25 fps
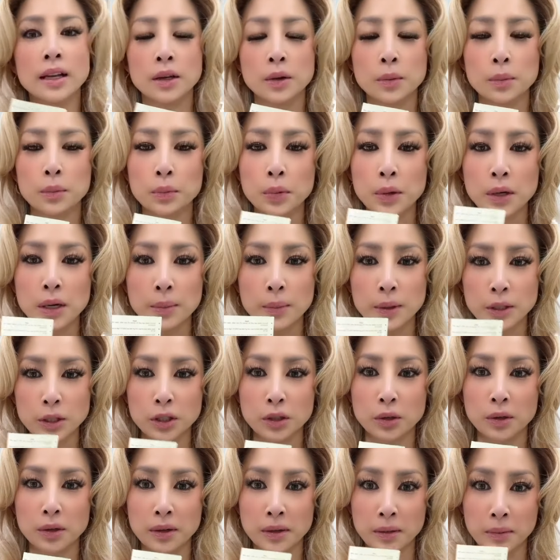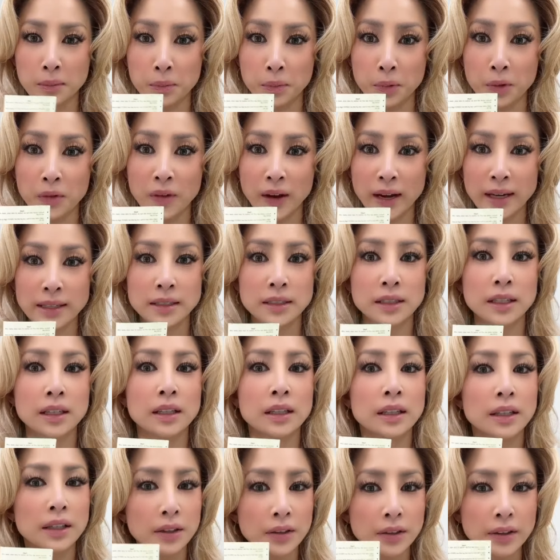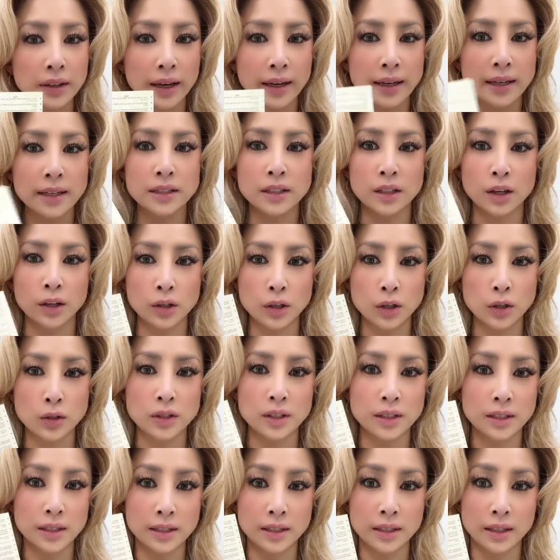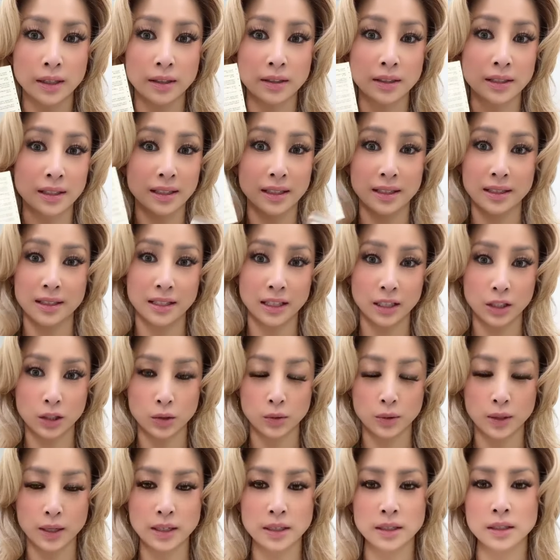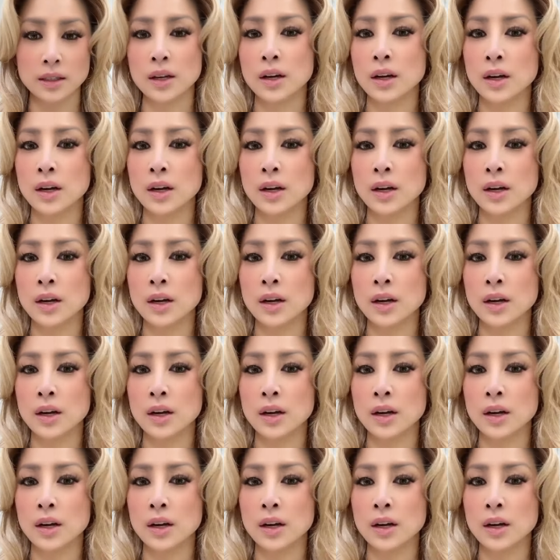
pretty much provides clear guidance on using the nails and accessories